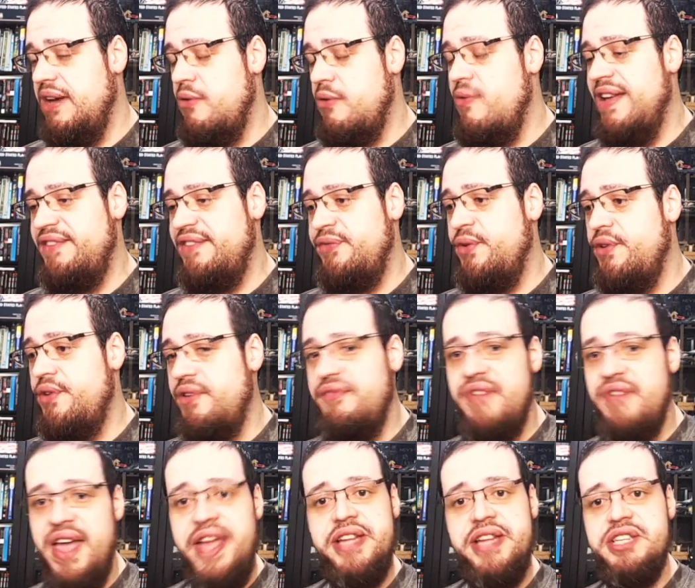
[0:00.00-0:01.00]
a quest for
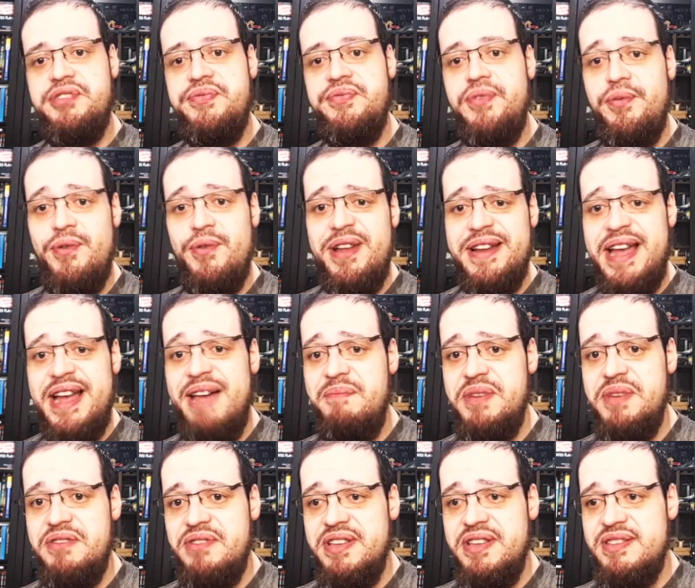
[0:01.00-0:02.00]
revenge for what
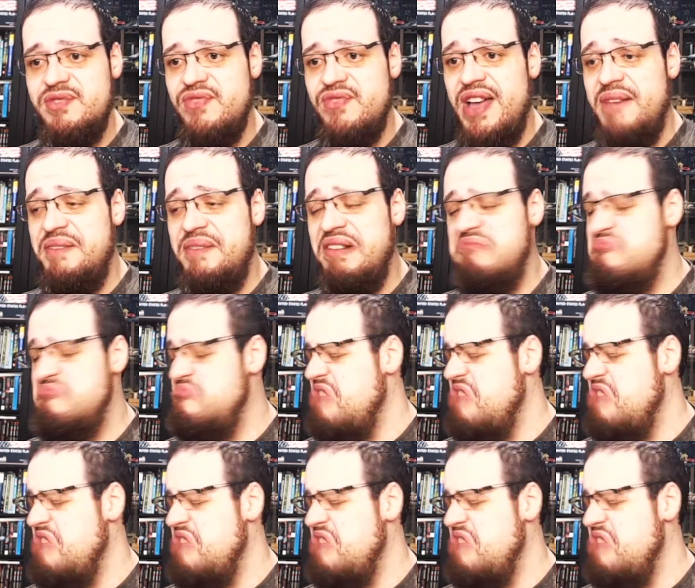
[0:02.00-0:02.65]
happened to his family.